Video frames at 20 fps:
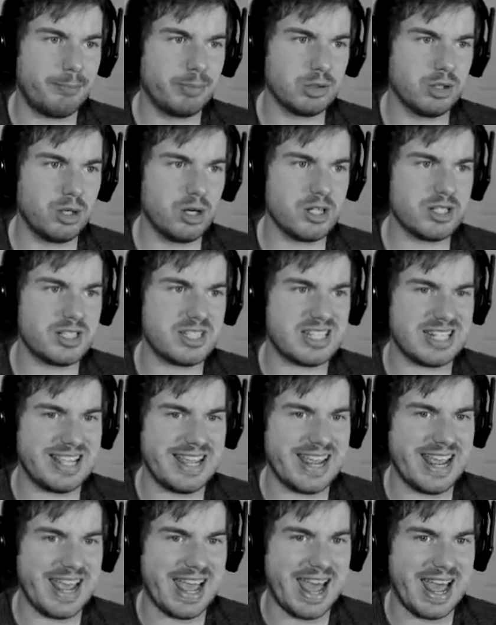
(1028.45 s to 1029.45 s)

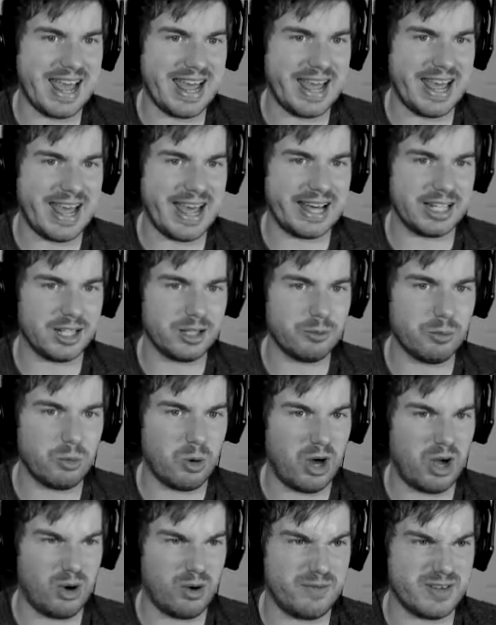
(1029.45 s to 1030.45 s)
Bloody hell,
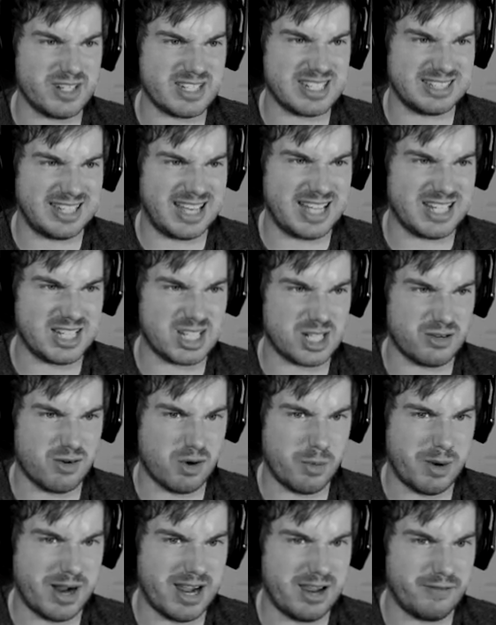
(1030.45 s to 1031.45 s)
what other delights are
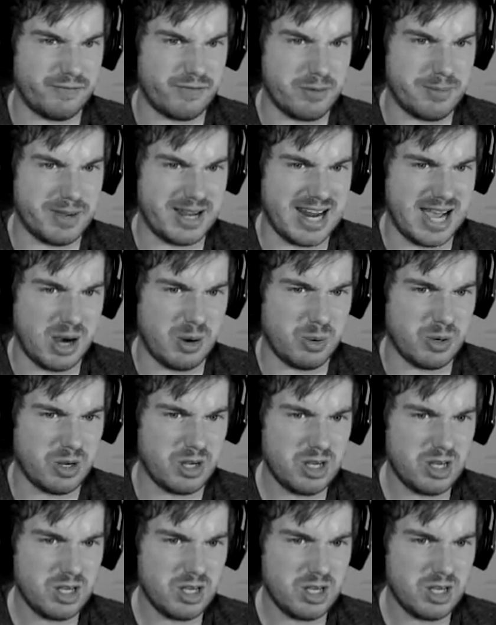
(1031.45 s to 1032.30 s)
awaiting for me now.